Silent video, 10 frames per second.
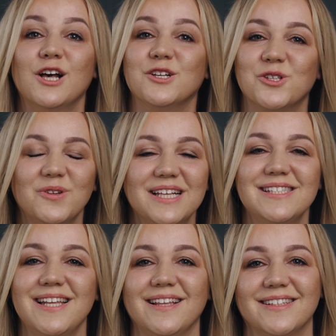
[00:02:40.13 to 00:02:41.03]
So
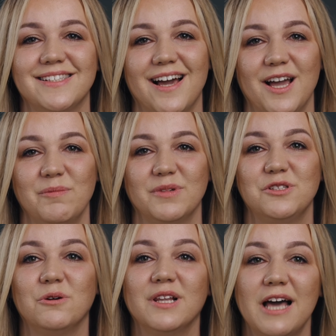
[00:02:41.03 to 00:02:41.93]
let's take the time
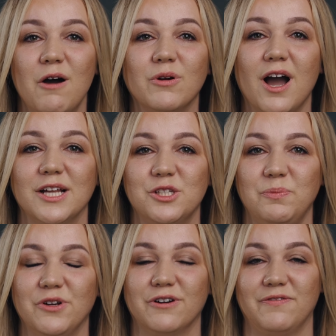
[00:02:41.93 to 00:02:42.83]
to allow God to
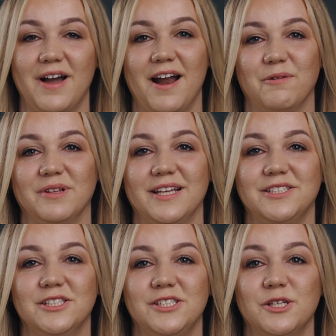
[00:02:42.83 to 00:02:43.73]
purify our
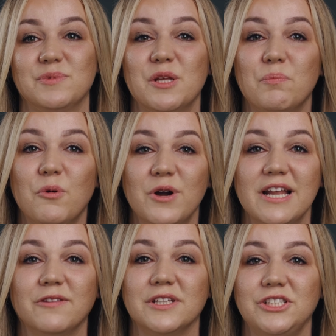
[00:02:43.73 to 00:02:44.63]
relationships and point
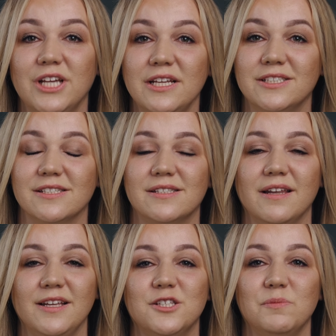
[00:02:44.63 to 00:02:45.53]
out the changes
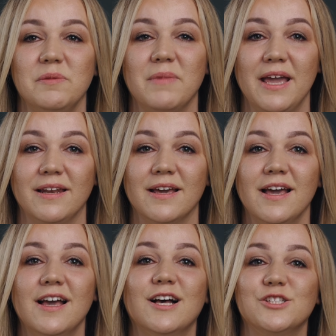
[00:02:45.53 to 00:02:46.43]
that need to be made
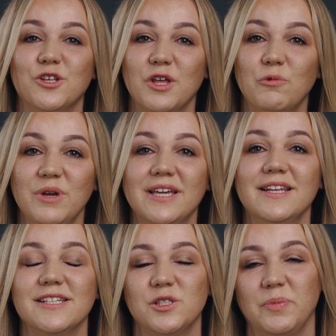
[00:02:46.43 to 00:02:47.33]
so that we
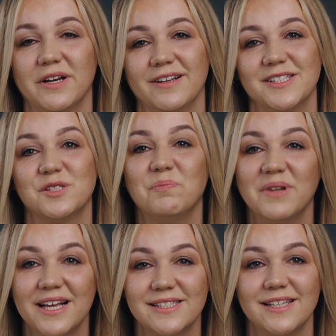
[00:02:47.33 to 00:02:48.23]
can experience
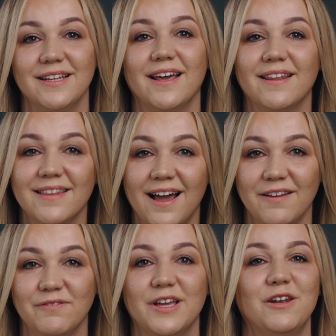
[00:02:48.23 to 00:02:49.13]
blessing and
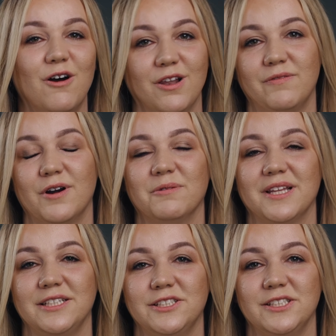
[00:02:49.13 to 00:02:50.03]
life in all of our
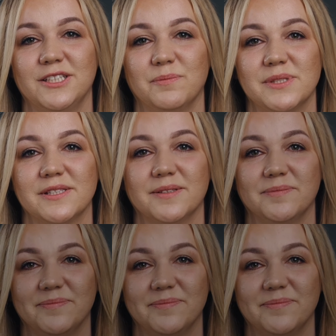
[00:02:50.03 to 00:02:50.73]
relationships.